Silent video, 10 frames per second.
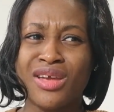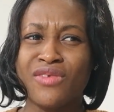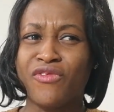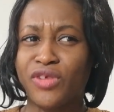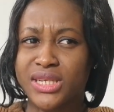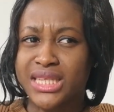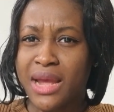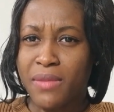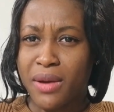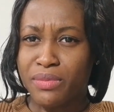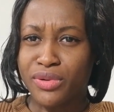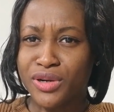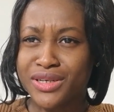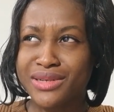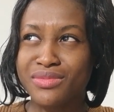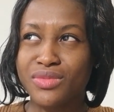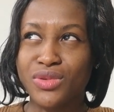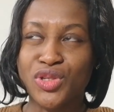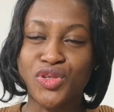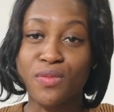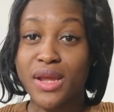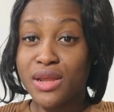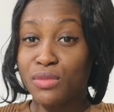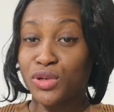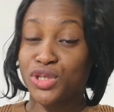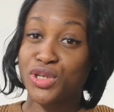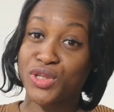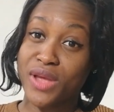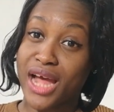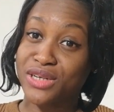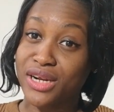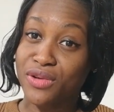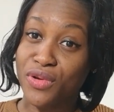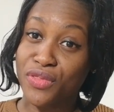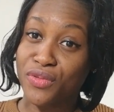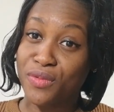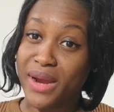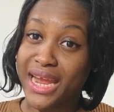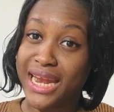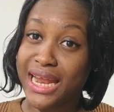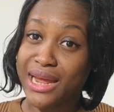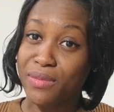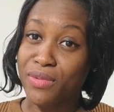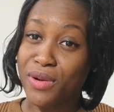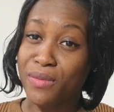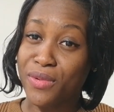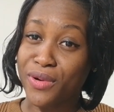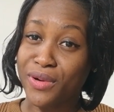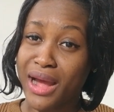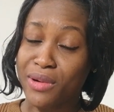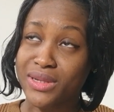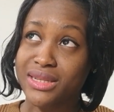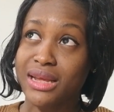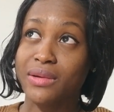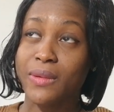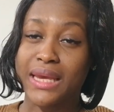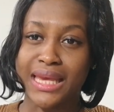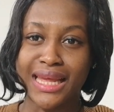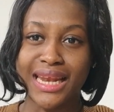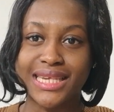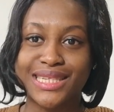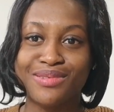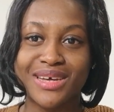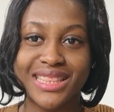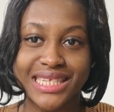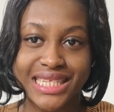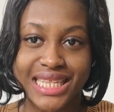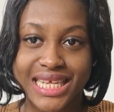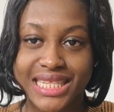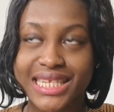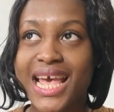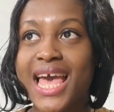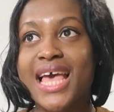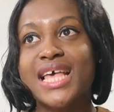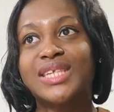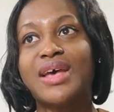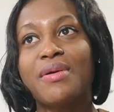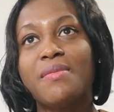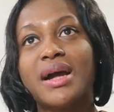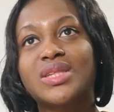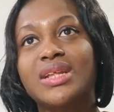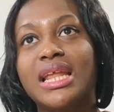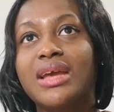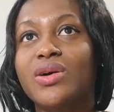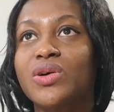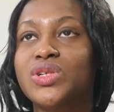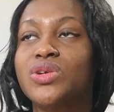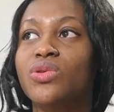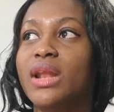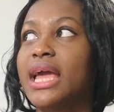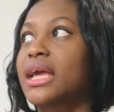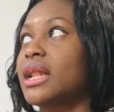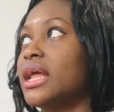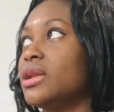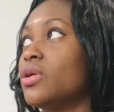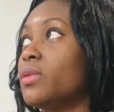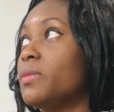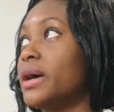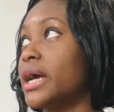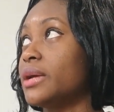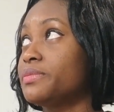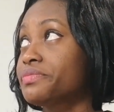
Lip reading: first time abroad. So many emotions were actually going through my head at that point, but I was like, okay, let's see where this leads. So I went back to Lagos, like cleaned up my